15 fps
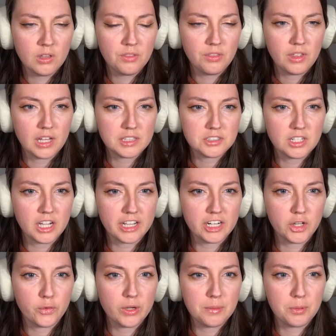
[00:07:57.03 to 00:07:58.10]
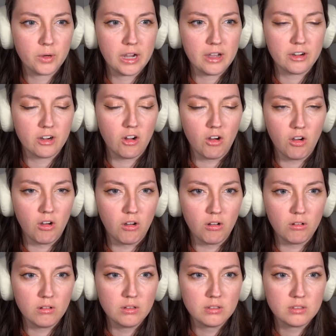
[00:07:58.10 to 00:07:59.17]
That's not gonna creep her out at all.